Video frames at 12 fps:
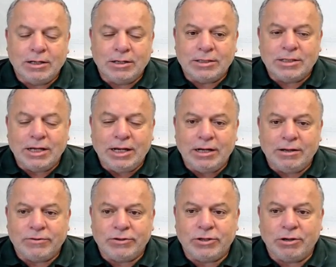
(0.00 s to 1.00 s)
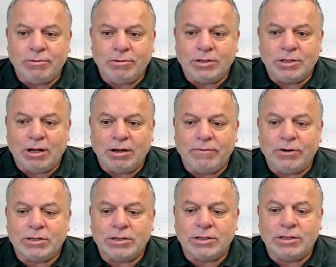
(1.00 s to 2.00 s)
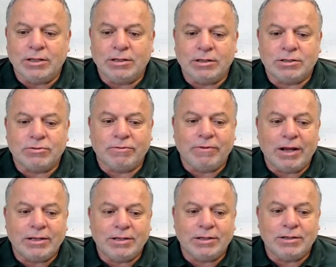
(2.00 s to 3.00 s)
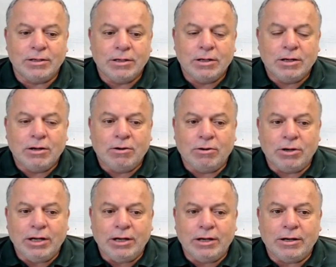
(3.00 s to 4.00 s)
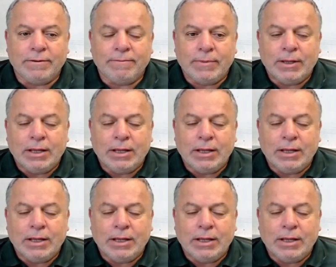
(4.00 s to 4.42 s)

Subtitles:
and seen have shown the diversity that's reflected on here.